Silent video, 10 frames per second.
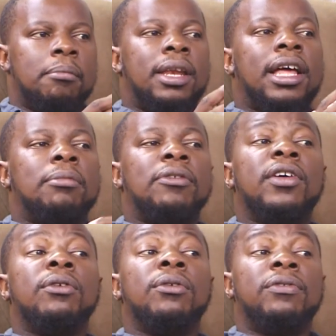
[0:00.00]
Men can be
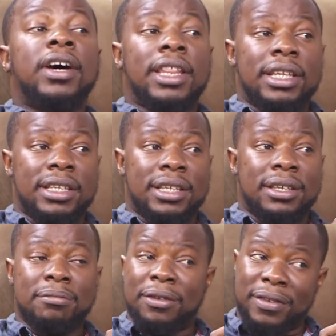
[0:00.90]
very good
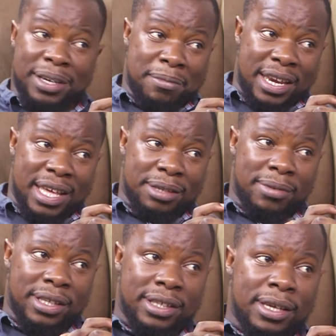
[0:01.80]
fathers, but very bad
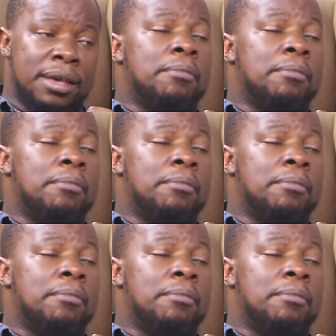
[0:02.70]
husbands.